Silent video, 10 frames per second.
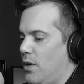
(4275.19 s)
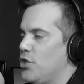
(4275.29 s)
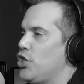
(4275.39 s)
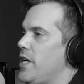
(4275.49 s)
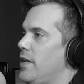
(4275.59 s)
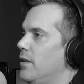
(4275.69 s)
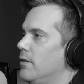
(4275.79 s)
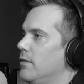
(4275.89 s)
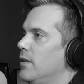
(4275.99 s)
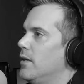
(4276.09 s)
a sheet
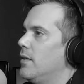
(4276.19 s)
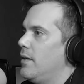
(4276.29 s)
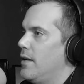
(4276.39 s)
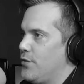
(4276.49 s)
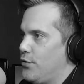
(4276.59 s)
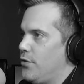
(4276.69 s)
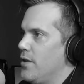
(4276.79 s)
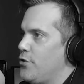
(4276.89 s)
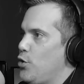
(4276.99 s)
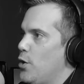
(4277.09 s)
is
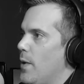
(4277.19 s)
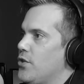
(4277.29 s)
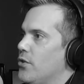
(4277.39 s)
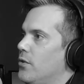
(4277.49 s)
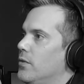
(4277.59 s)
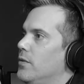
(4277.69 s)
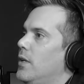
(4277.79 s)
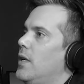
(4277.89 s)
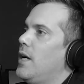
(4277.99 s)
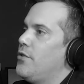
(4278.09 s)
2-dimensional,
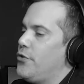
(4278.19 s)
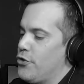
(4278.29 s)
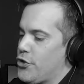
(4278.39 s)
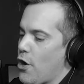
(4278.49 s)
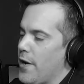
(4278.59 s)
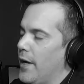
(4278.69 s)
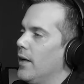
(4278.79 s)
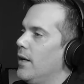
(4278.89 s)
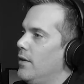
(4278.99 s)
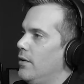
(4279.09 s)
and so you're starting
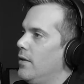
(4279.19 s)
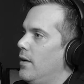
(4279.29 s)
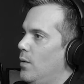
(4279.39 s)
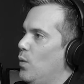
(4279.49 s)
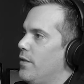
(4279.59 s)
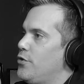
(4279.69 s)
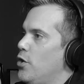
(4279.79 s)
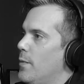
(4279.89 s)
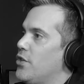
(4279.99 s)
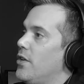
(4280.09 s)
with 2
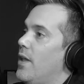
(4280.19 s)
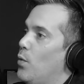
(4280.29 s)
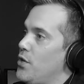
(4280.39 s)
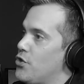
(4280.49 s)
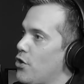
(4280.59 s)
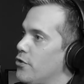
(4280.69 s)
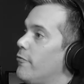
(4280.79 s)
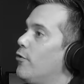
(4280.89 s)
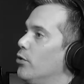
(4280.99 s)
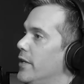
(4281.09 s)
dimension. Then when you start to
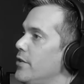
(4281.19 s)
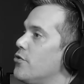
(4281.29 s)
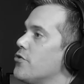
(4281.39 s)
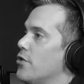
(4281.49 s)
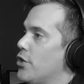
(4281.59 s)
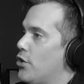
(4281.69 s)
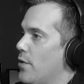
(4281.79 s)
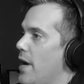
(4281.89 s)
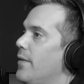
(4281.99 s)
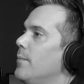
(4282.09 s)
fold it, you start to
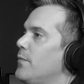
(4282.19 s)
create it.